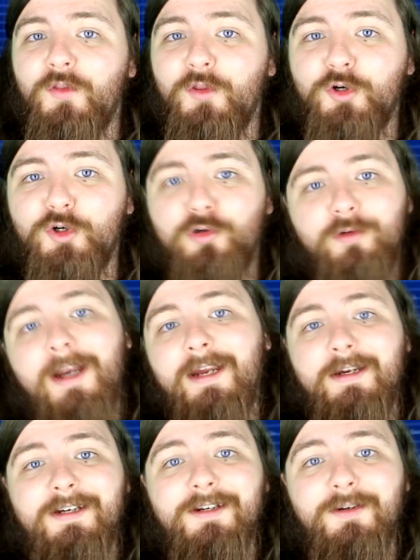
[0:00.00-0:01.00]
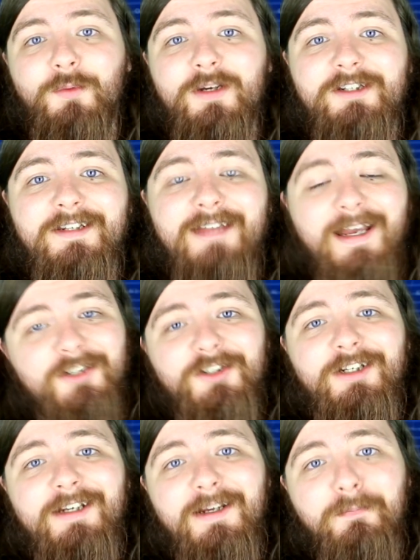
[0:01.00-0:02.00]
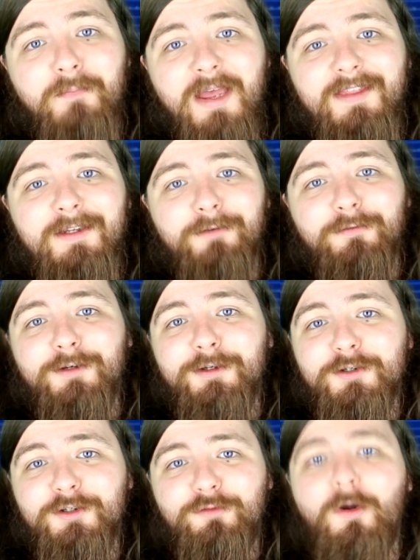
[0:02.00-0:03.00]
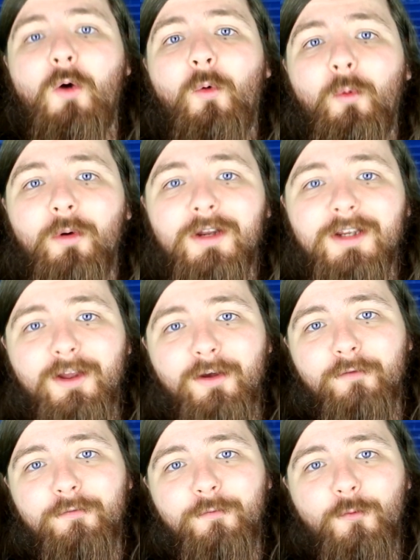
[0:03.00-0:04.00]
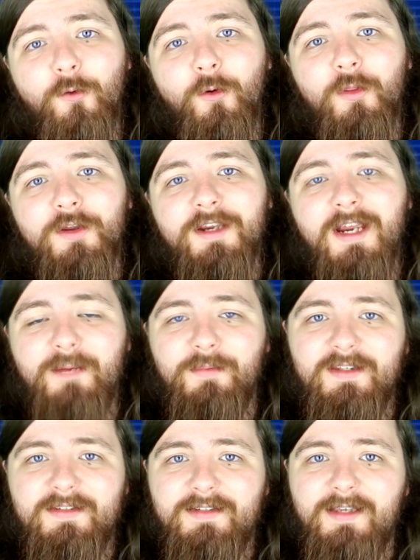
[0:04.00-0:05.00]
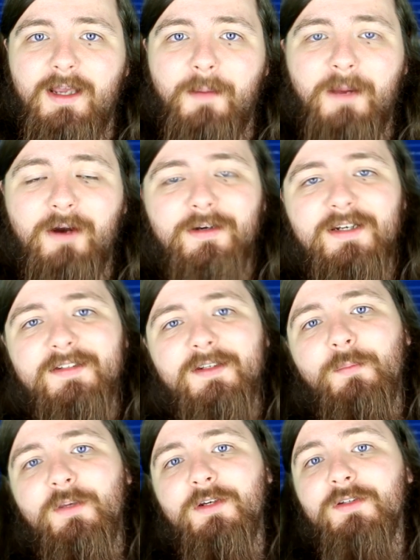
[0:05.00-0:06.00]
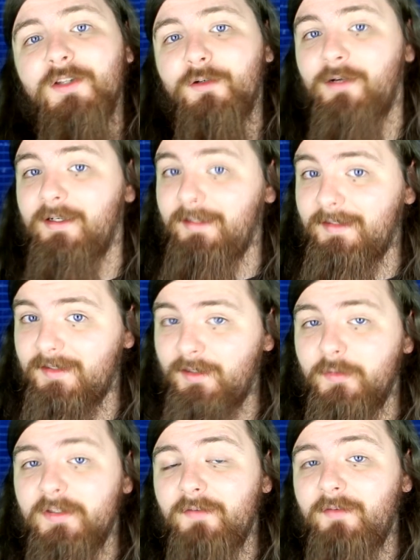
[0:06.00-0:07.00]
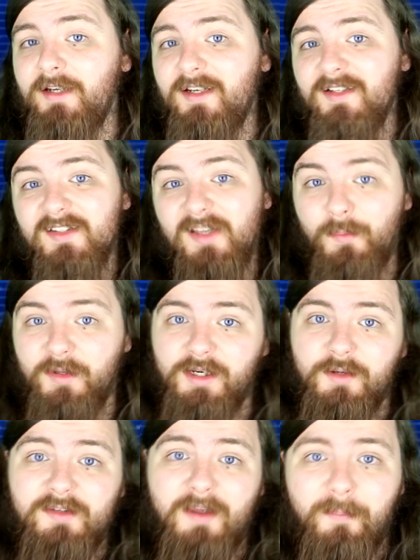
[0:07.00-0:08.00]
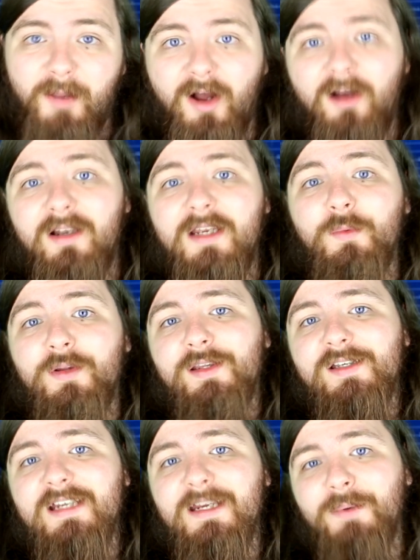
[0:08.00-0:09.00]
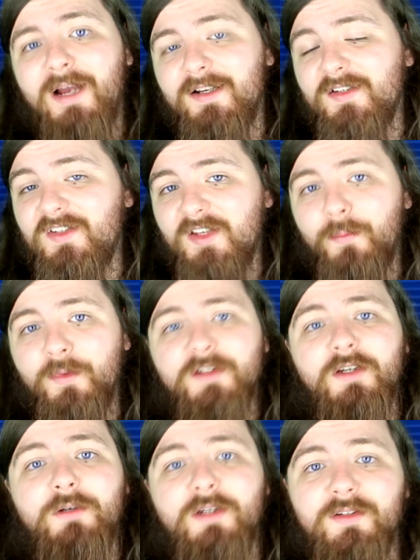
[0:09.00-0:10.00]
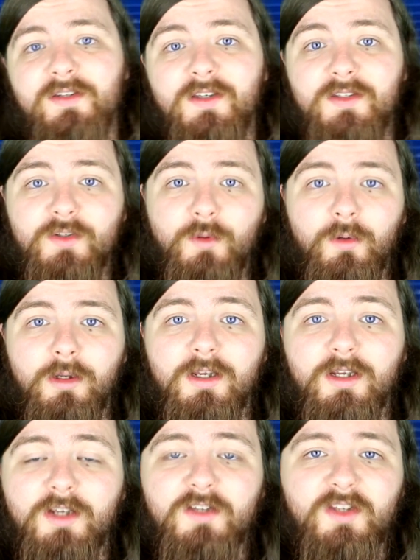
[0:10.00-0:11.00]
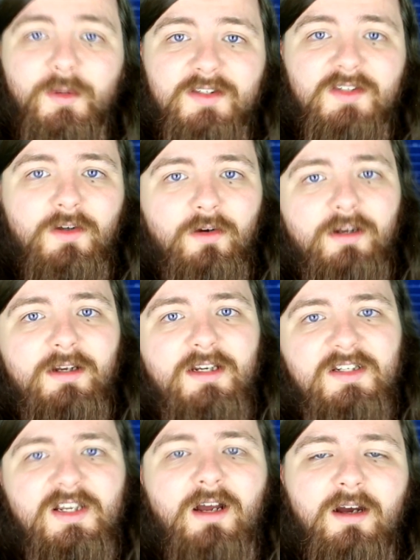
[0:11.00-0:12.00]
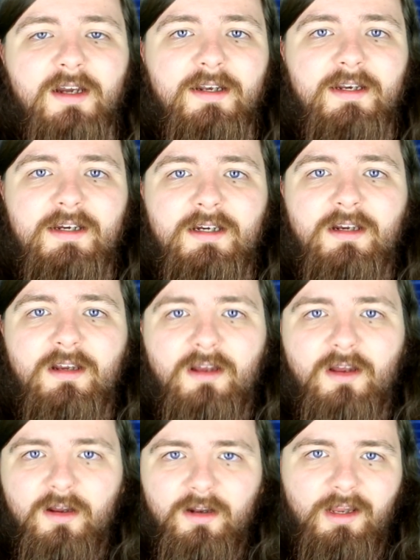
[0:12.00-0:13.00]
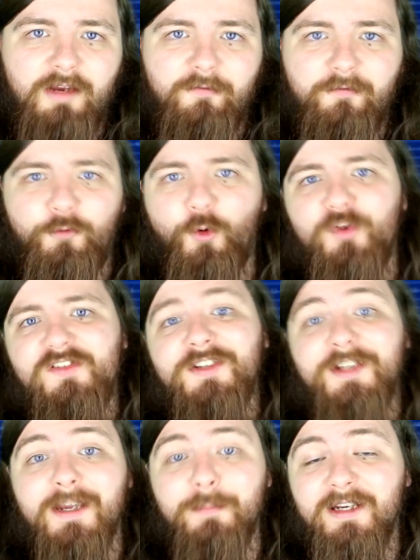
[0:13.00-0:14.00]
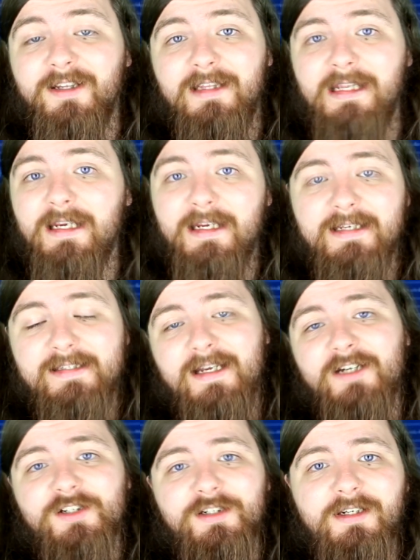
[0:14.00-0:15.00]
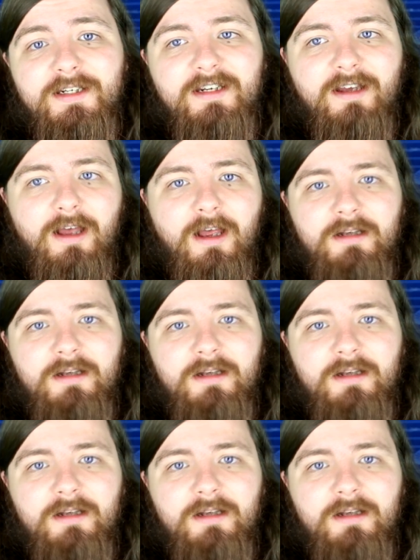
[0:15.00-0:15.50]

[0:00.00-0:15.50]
the crank, which is actually a method of control for the game. There's apparently some that use the crank exclusively, some that use it partly with the D-pad, and some that don't use it at all. So it's not an entirely like forced gimmick thing. It is actually